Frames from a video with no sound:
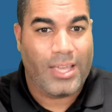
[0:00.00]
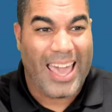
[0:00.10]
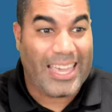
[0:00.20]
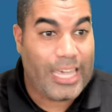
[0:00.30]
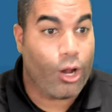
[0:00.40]

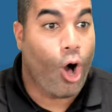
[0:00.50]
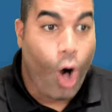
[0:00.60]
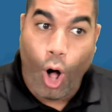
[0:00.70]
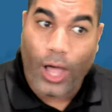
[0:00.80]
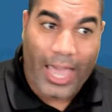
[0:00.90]
and get
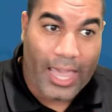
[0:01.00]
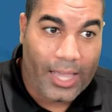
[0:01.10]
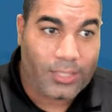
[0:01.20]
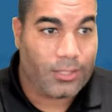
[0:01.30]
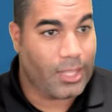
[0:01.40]
all
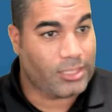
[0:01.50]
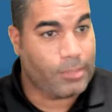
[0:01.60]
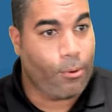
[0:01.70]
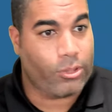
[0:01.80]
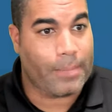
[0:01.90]
A's. This is
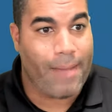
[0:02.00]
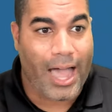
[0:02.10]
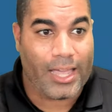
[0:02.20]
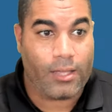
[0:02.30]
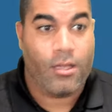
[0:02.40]
an important thing,
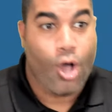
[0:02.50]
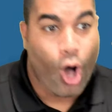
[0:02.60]
Maya.